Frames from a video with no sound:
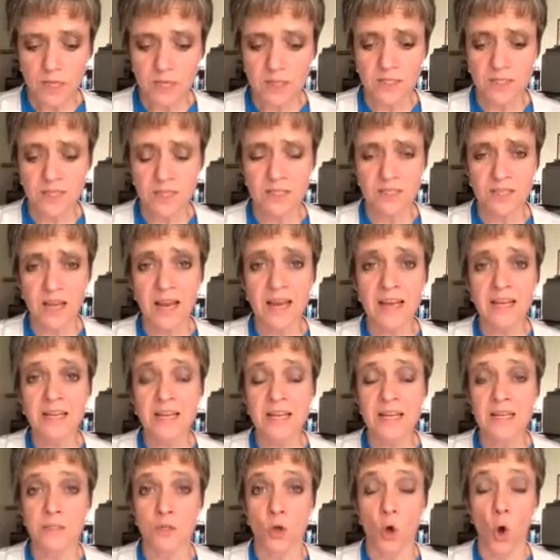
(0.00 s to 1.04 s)
society
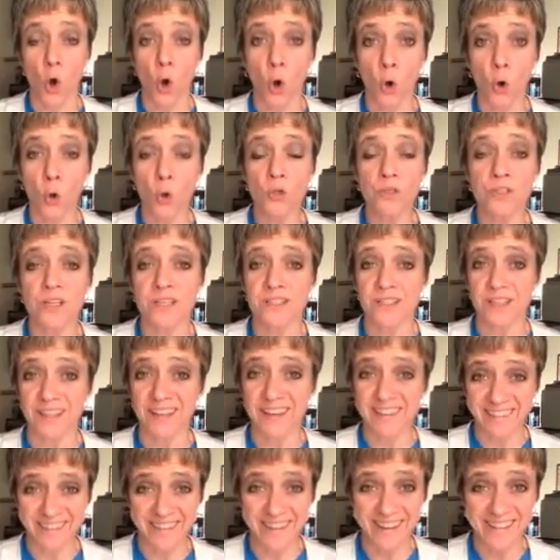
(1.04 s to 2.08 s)
as a whole doesn't
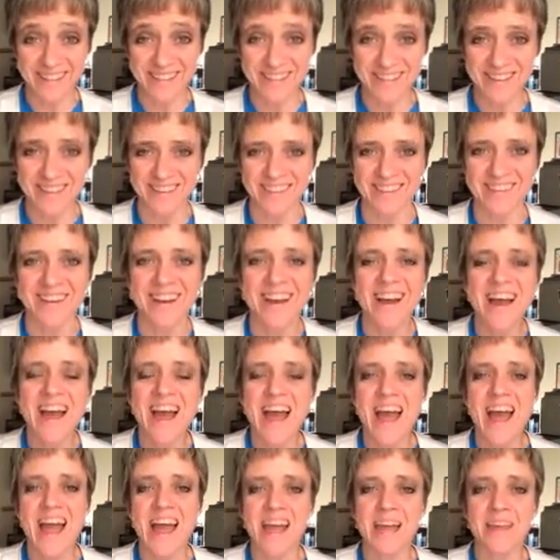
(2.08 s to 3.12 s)
get this,
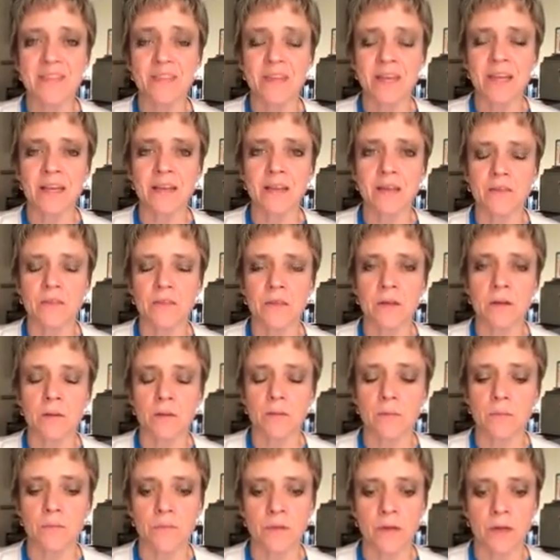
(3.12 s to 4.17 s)
and then
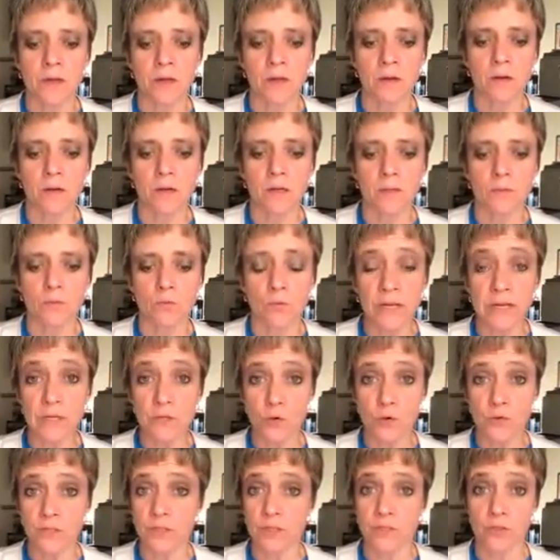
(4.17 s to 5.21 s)
the
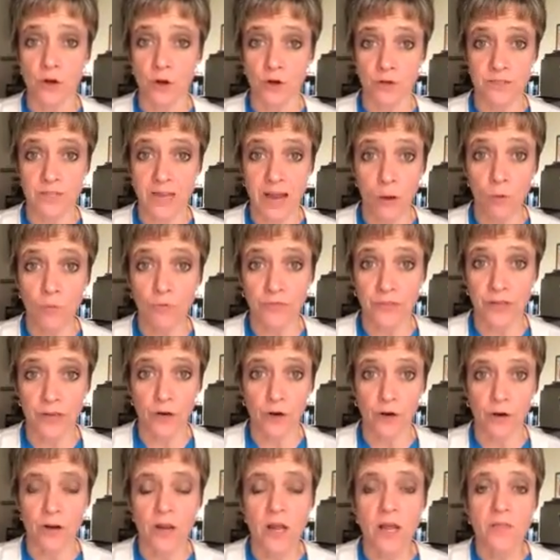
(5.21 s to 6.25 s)
resources aren't out
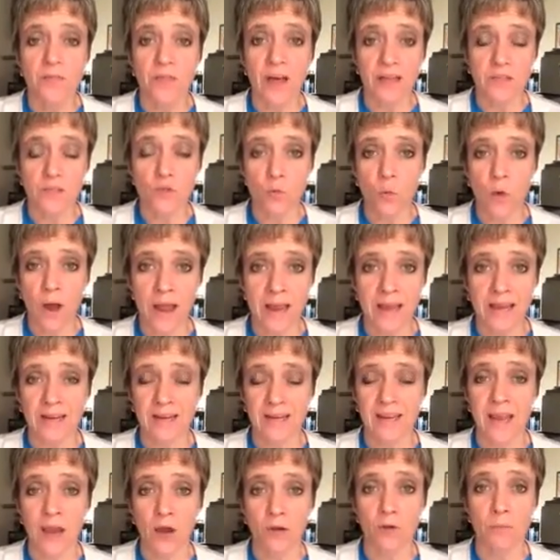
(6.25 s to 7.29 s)
there. That's why an
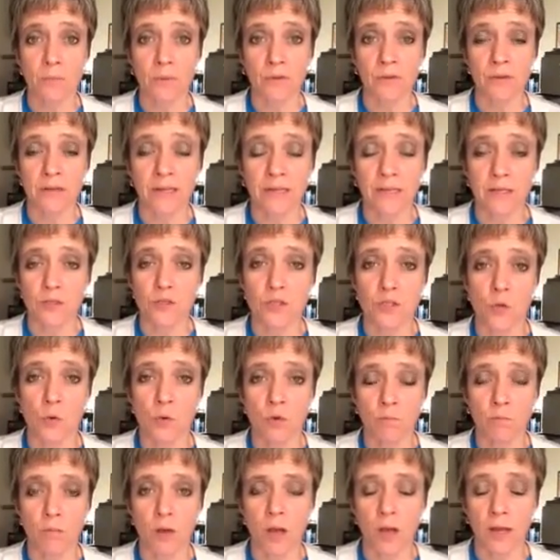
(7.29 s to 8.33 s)

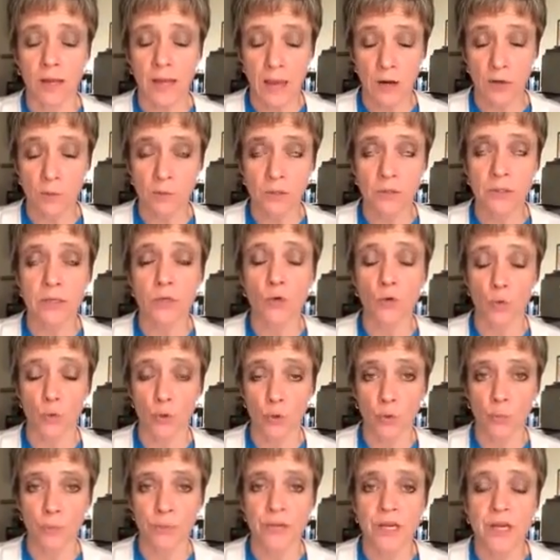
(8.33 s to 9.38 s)
accountability
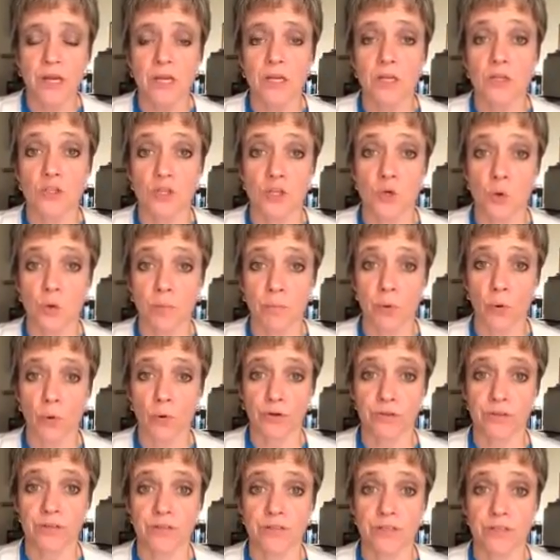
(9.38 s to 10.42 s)
group is so
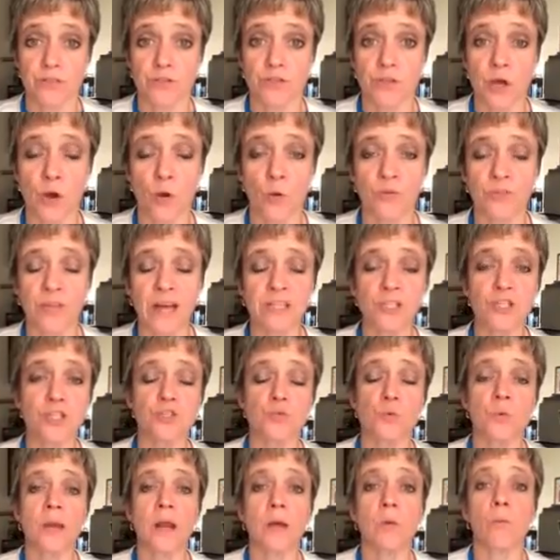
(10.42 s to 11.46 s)
important. So that's just
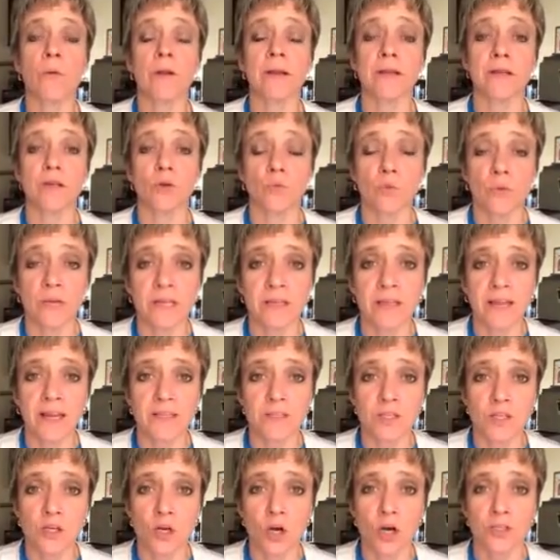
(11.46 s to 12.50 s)
what I wanted to relay
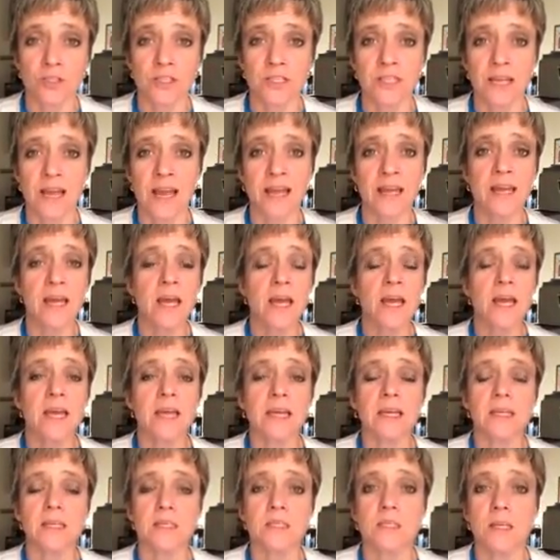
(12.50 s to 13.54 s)
to y'all today.
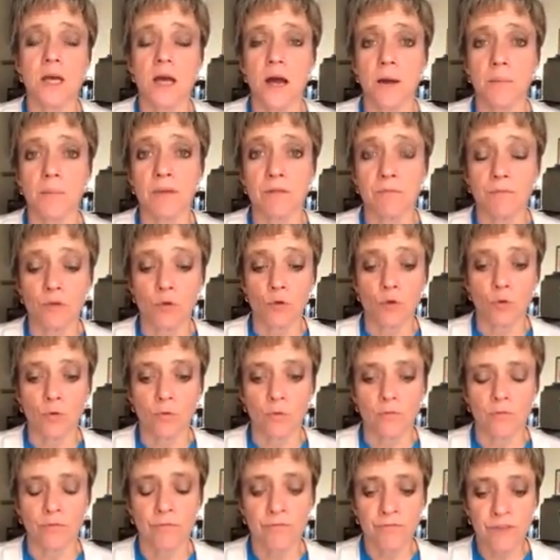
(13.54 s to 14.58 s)
Is if you
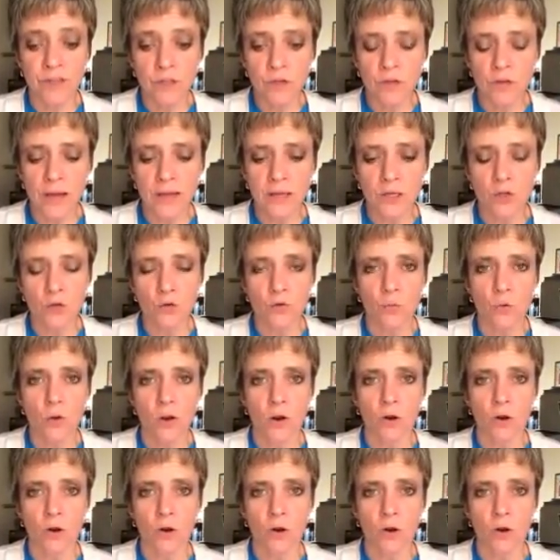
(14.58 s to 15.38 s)
feel like you